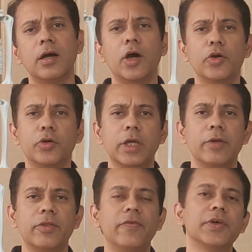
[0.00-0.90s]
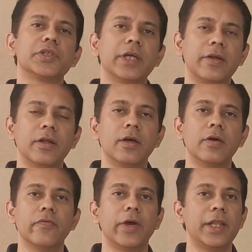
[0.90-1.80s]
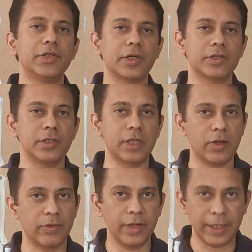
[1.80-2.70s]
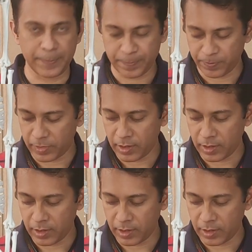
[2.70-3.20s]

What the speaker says: how to give the first aid for any structures around the knee.